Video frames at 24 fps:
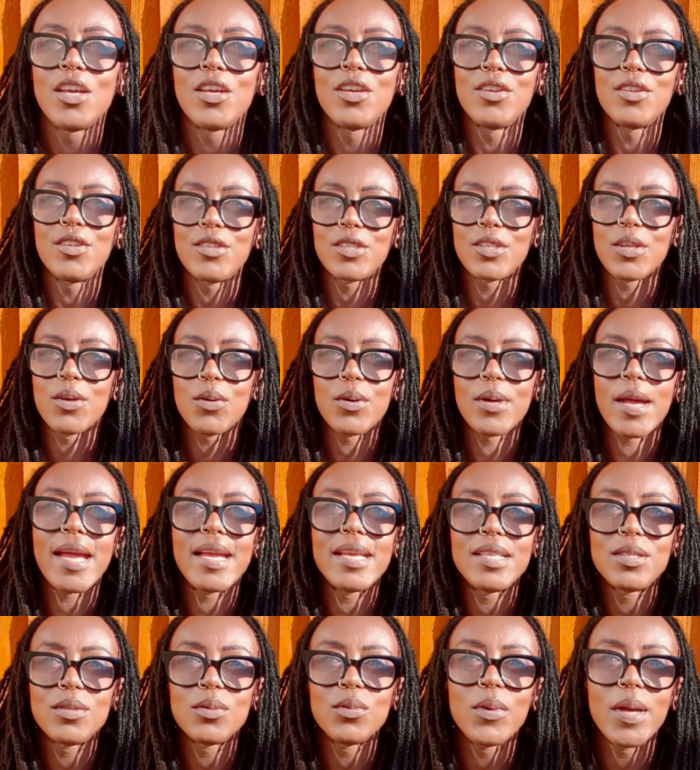So,
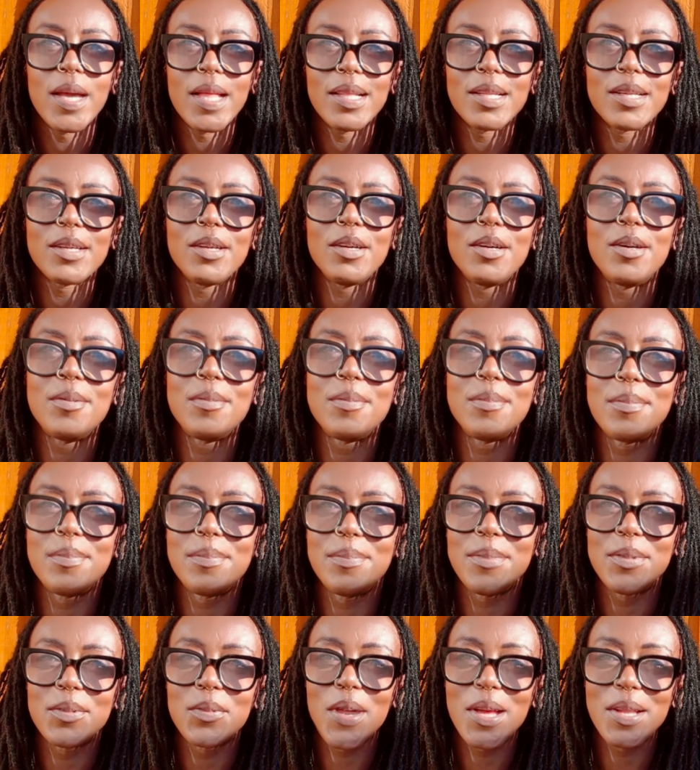guys, welcome
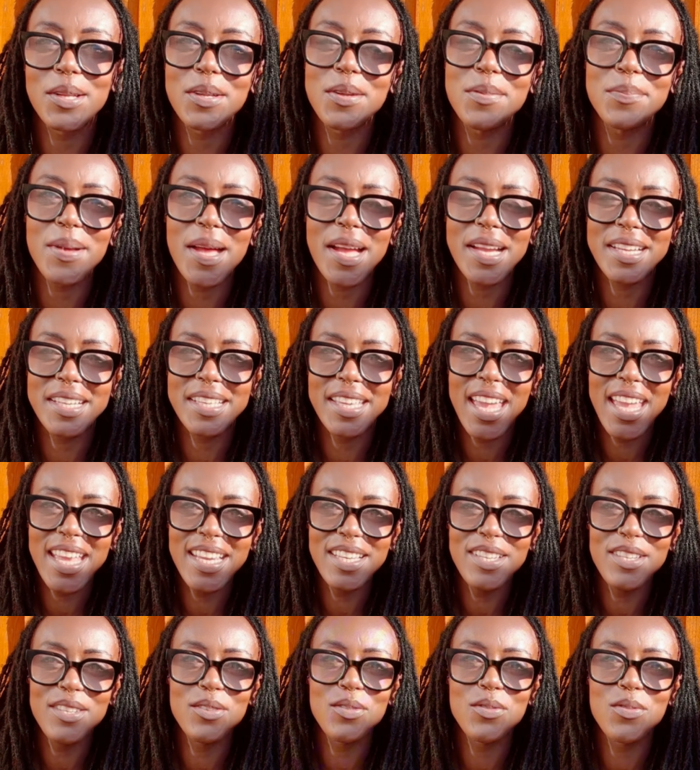back
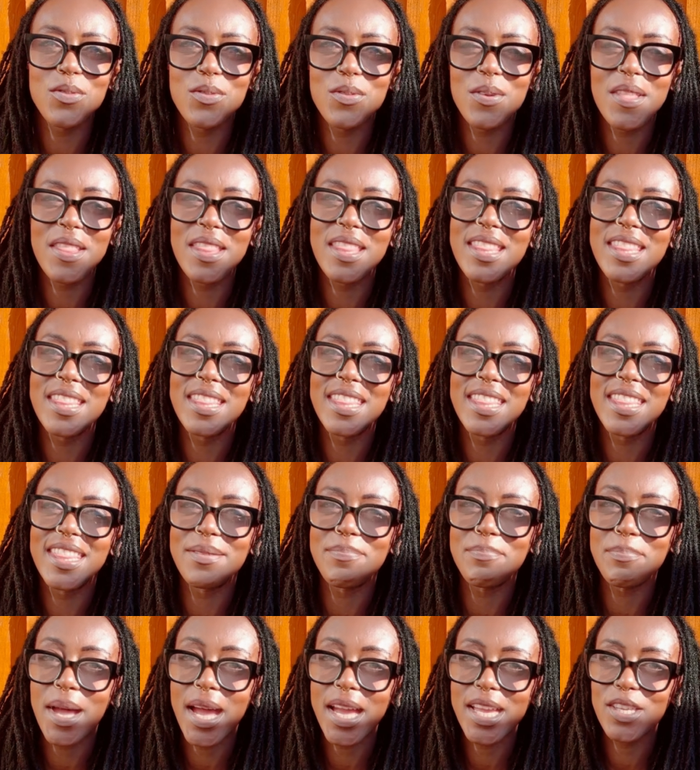again to
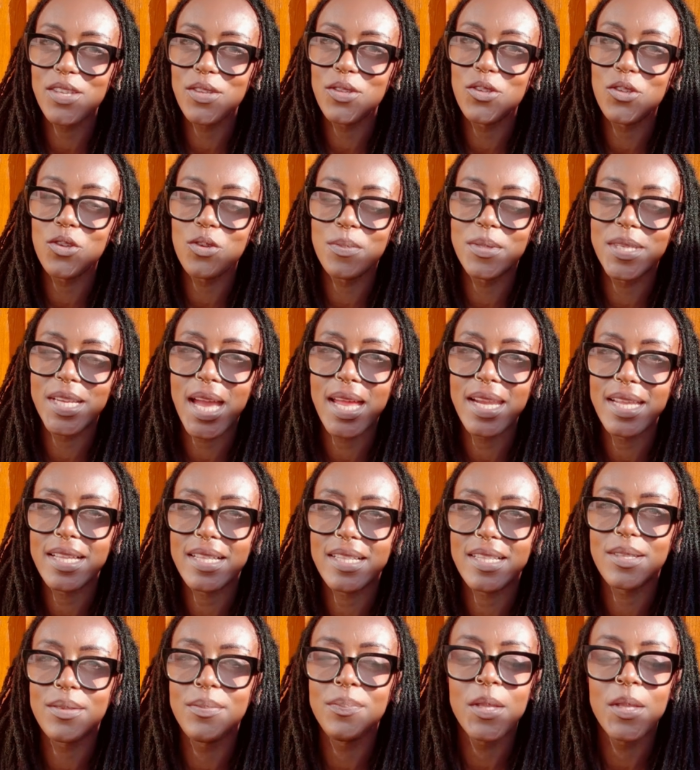my YouTube channel.